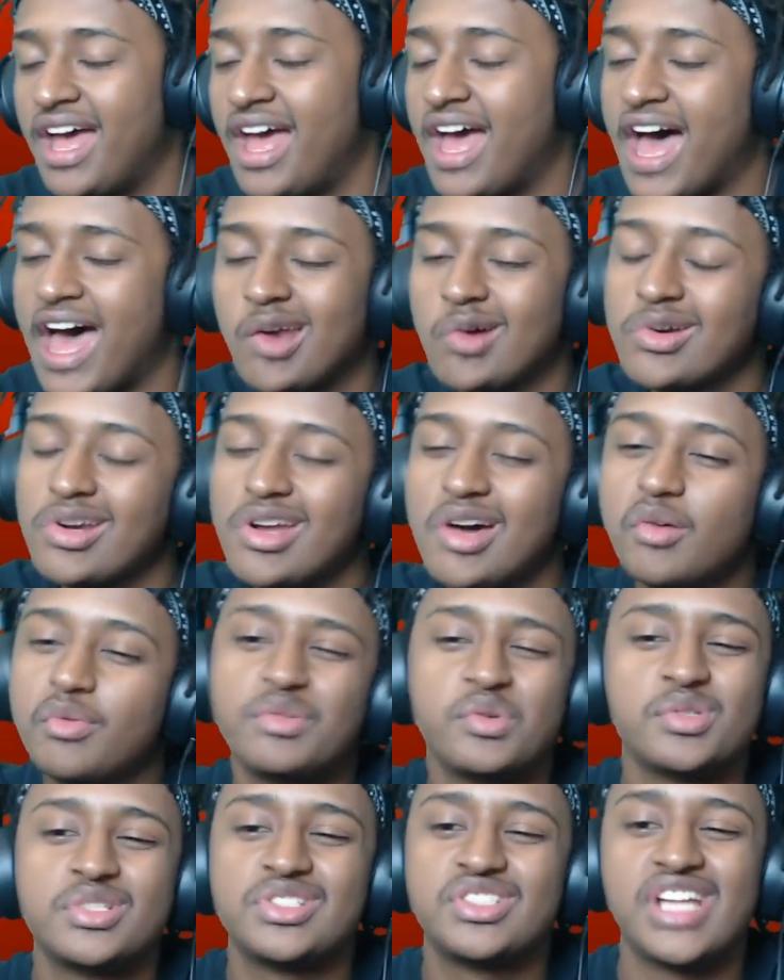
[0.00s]
I don't know if it
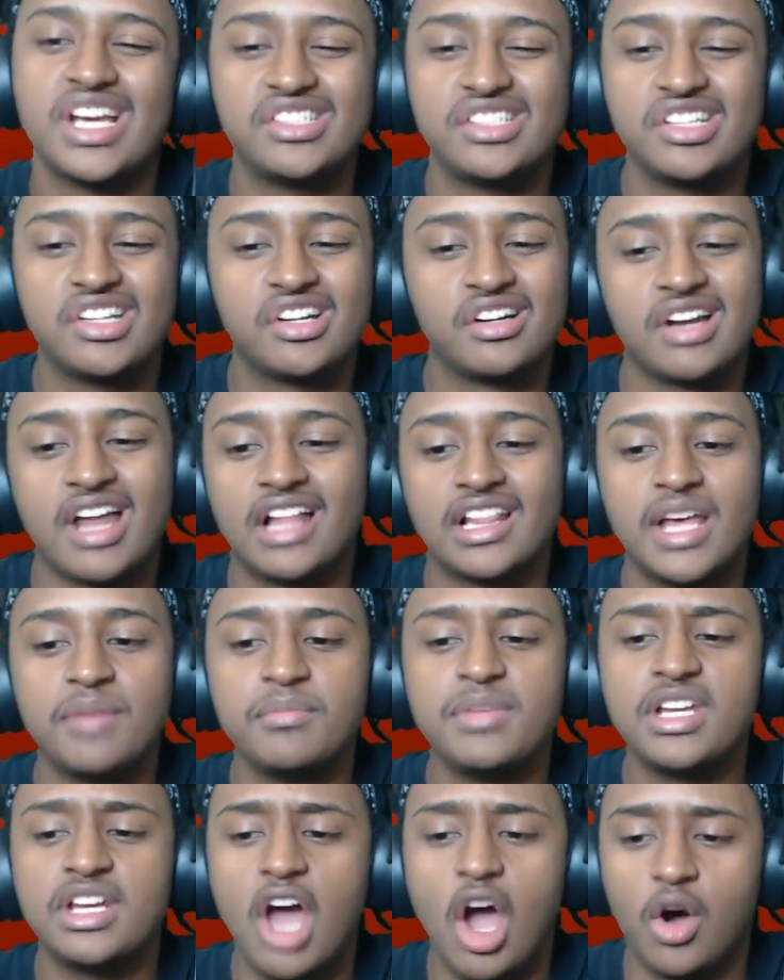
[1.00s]
was Jay Z or not. Let
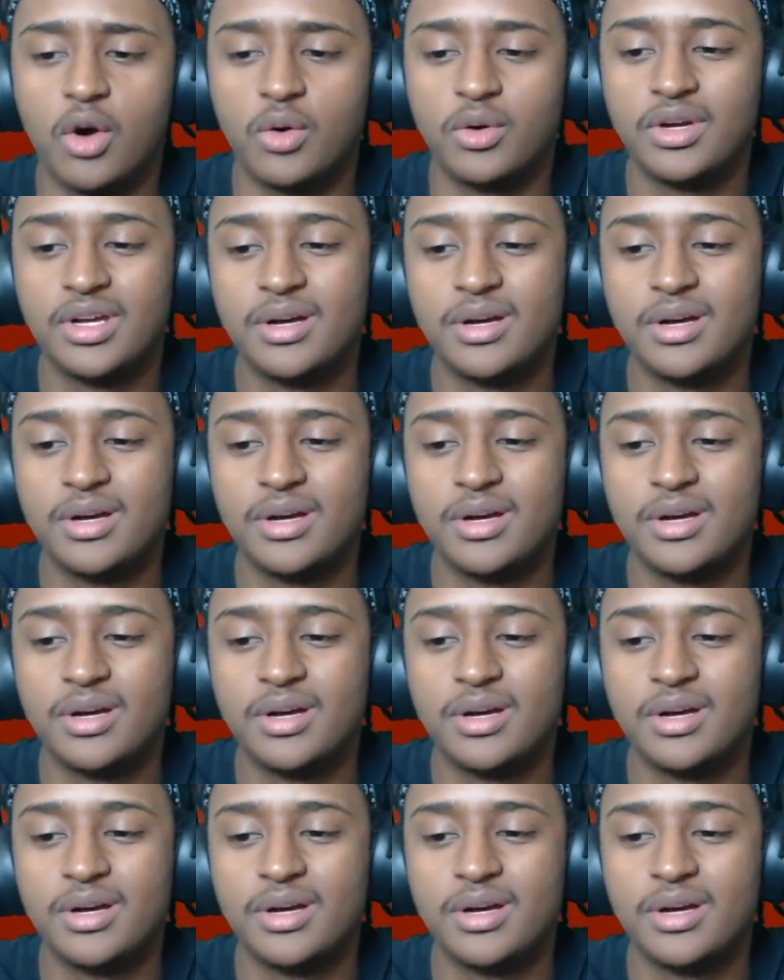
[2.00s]
me know.